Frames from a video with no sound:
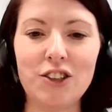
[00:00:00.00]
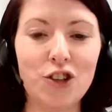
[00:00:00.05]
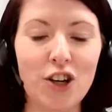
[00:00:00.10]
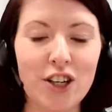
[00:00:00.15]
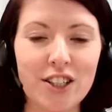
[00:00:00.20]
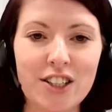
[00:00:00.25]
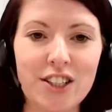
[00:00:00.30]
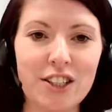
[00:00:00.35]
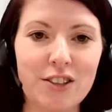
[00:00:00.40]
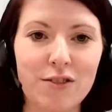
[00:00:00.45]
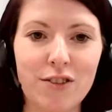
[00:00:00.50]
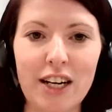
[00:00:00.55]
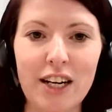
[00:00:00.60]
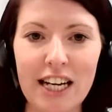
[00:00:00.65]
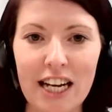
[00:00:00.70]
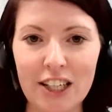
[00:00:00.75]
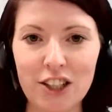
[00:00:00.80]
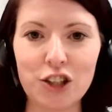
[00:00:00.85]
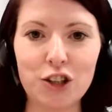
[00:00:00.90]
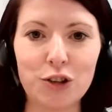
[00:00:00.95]
trusted
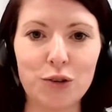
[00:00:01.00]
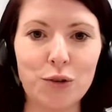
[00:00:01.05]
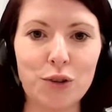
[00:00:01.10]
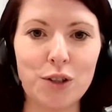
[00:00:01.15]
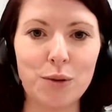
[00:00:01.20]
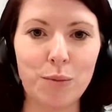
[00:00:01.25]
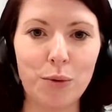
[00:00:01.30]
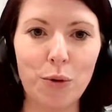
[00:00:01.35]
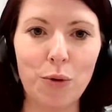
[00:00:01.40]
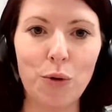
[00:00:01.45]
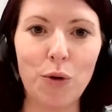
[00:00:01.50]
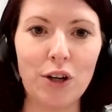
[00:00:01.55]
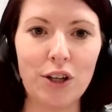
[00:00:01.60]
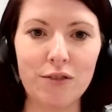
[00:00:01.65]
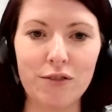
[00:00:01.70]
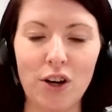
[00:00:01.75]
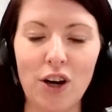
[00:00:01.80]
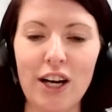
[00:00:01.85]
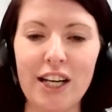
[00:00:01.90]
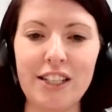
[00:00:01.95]
financial support and
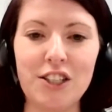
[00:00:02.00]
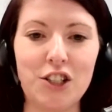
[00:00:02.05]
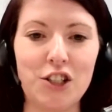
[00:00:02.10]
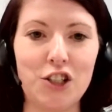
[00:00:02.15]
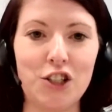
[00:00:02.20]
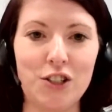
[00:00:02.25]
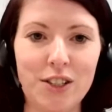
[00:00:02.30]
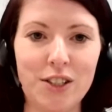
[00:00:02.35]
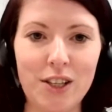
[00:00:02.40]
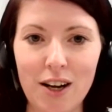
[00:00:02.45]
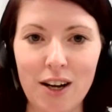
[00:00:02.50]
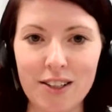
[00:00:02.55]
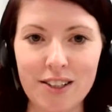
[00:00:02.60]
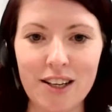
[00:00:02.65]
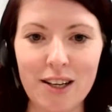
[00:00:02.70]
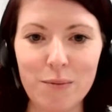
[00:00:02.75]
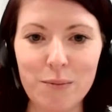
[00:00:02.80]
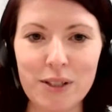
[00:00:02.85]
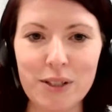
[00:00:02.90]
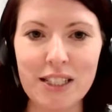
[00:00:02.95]
advice
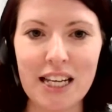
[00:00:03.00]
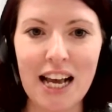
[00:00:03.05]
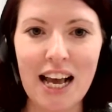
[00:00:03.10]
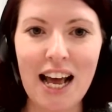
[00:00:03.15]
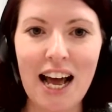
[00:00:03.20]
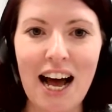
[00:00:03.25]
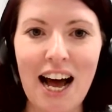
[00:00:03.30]
startups.